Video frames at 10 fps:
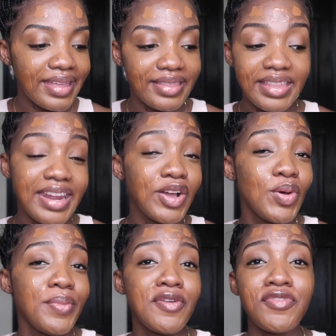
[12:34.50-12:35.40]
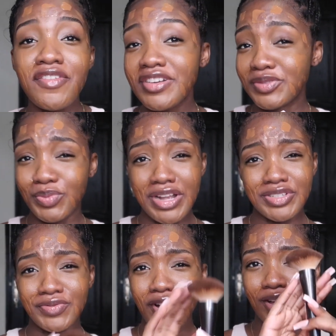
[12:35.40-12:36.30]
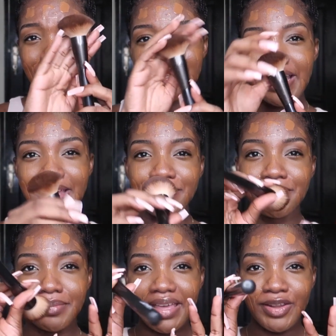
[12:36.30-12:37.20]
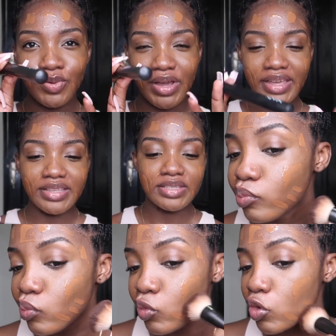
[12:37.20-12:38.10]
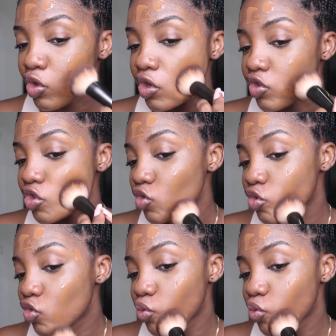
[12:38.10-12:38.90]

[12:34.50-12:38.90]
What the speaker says: Then I got my favorite brush of all time, my NYX. Just